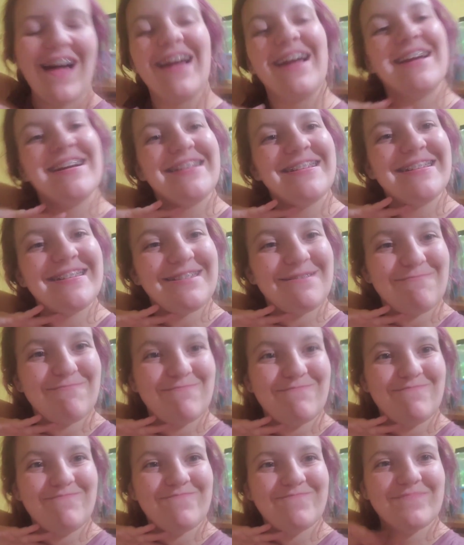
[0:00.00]
And
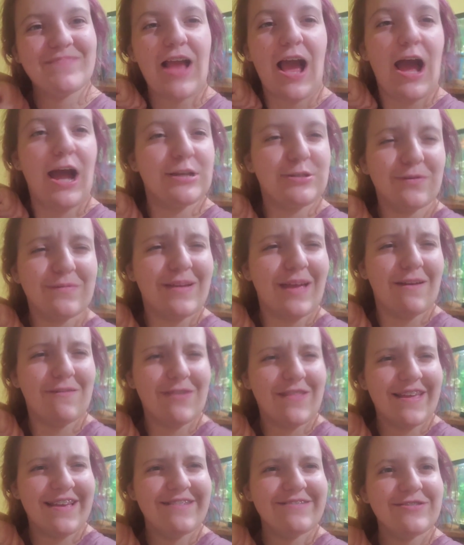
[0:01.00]
yeah, I will be
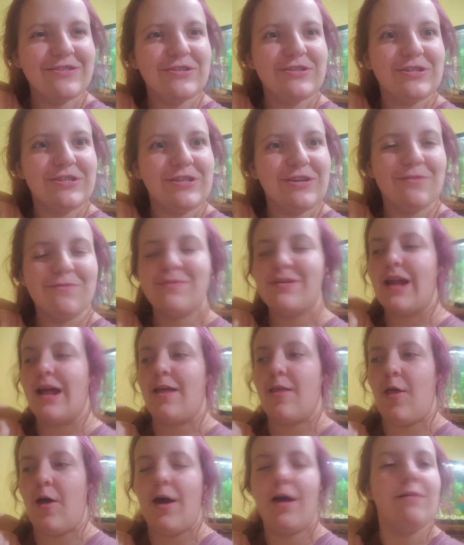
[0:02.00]
seeing you guys next
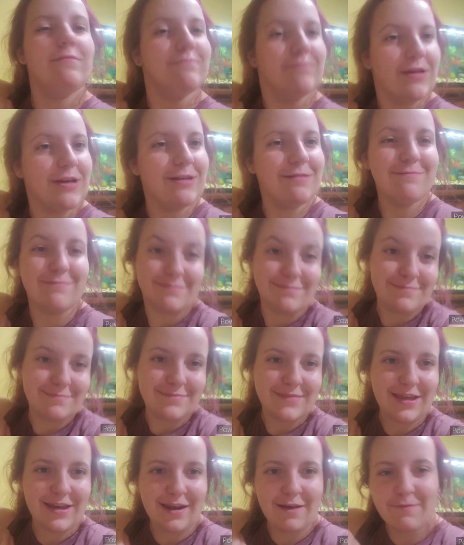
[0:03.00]
Thursday. Just
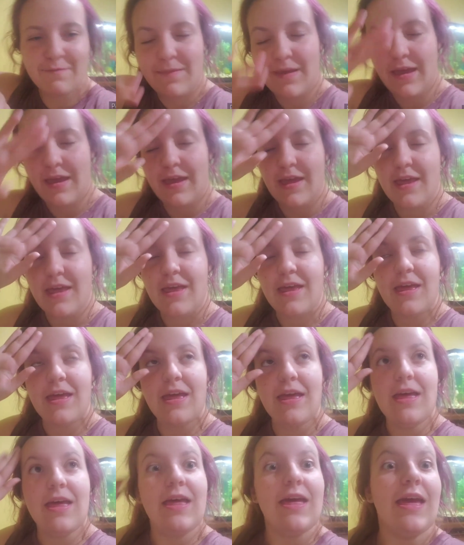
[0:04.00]
remember, everybody,
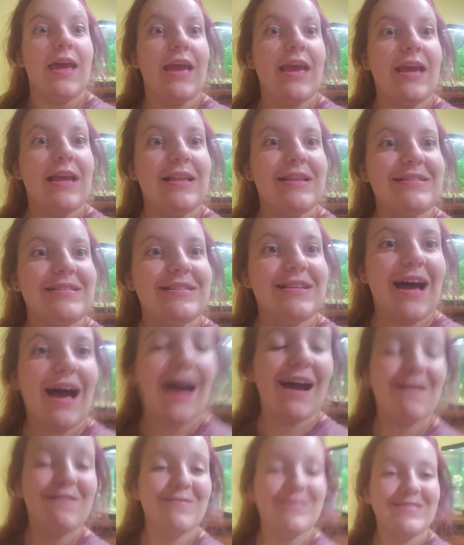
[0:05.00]
stay inside,
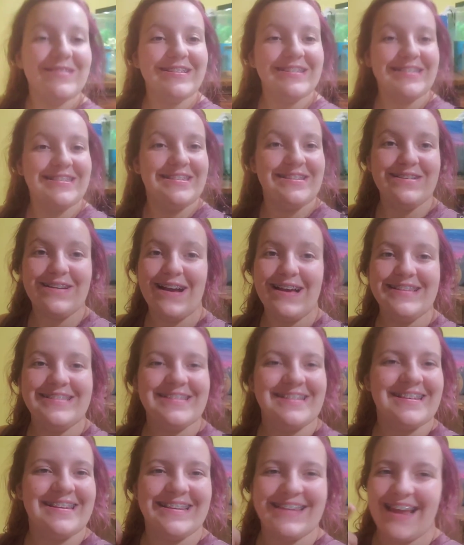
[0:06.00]
stay safe, and hopefully
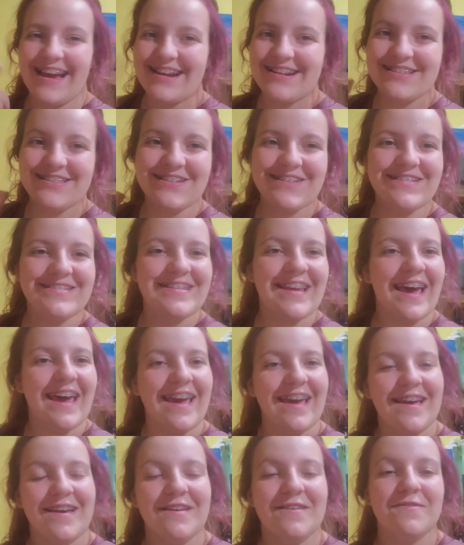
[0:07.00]
by next Thursday, I
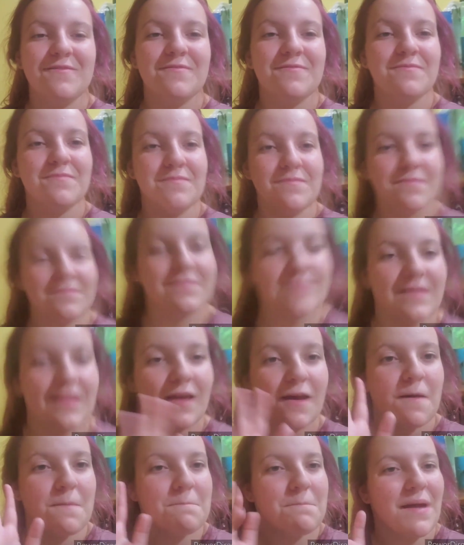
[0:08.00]
have this audio thing
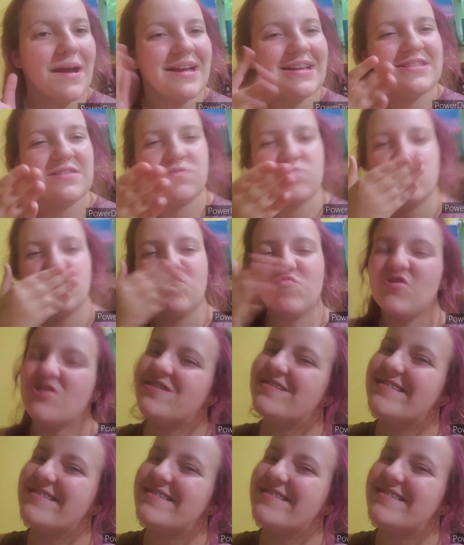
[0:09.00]
under control. Bye,